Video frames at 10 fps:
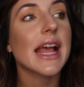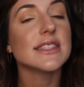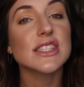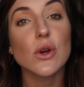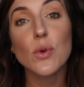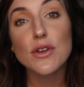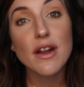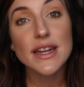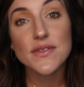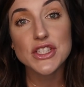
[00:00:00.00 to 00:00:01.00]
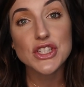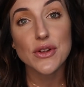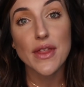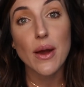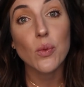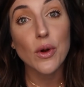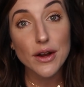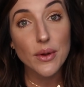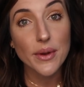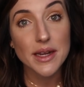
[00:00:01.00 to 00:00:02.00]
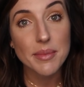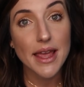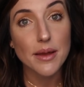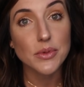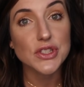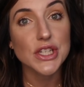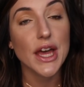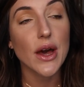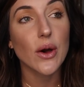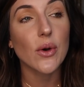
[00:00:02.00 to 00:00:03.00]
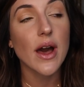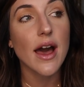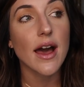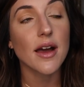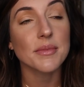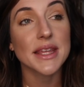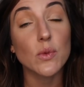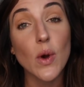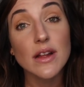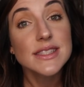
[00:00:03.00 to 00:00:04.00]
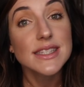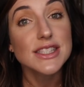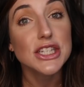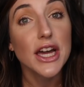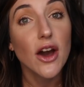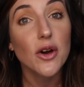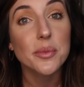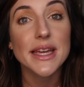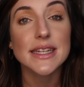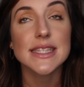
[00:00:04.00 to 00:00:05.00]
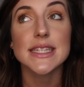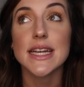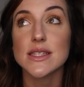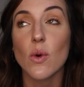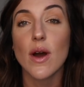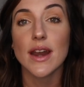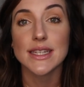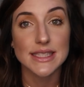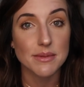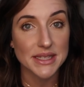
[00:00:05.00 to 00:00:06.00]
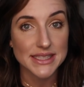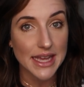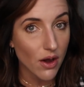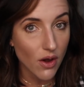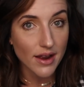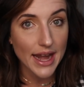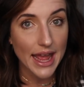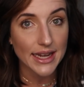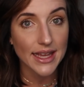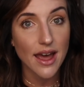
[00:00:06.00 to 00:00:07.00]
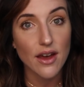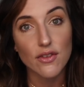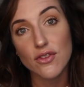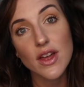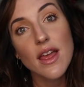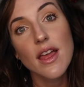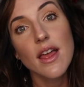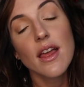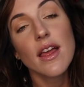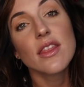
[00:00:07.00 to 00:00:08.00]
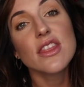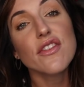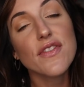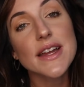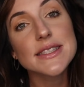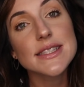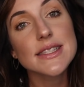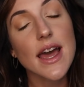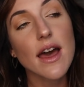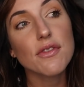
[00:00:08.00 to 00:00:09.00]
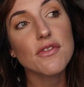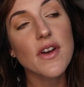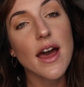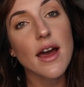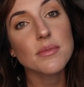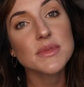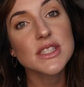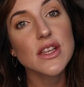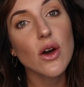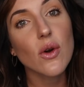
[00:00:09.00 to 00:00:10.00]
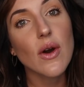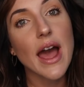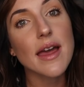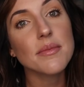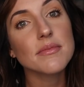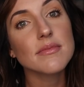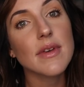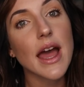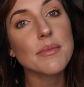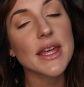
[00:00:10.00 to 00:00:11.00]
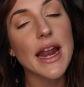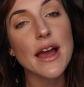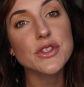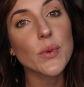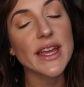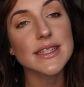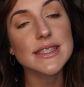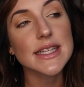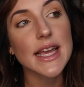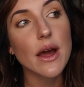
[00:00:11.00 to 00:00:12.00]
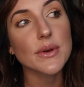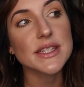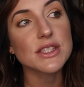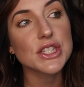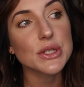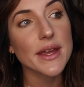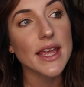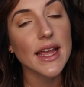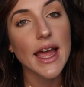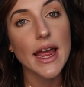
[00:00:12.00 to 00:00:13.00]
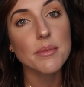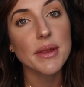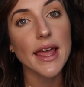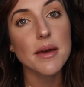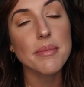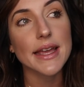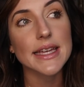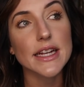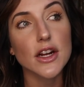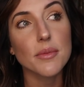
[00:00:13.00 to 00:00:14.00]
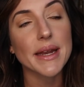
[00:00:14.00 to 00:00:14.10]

And so we're not even sure that we're going to be able to go. Um, he wants us to go because he doesn't want us to miss out on any of the fun stuff. Um, so I'm I'm gonna have to wait and see how he's doing and kind of play it by ear.